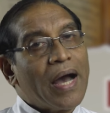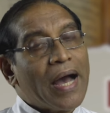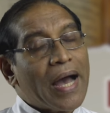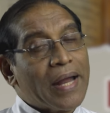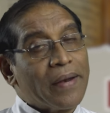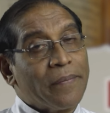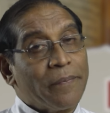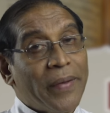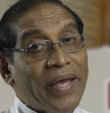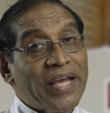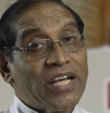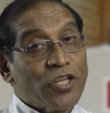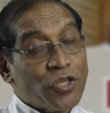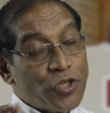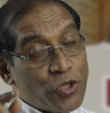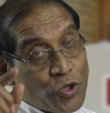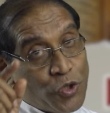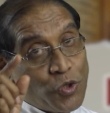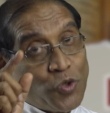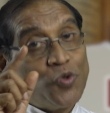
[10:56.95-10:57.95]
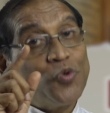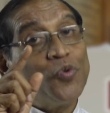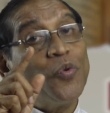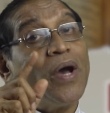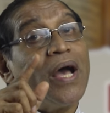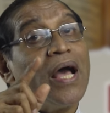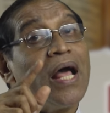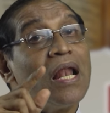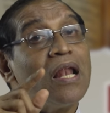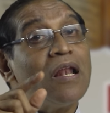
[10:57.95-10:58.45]
and make
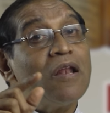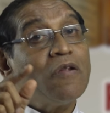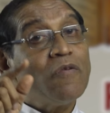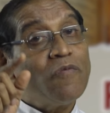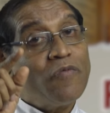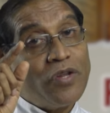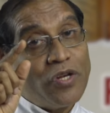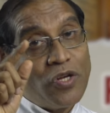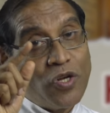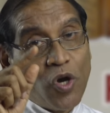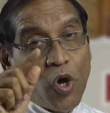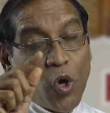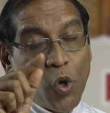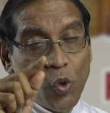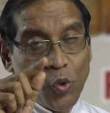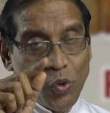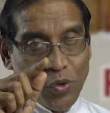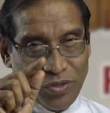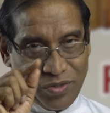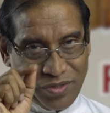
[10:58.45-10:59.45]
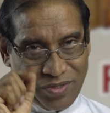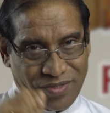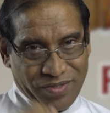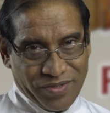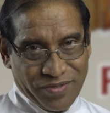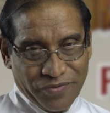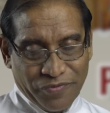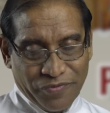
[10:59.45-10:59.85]
12 loaves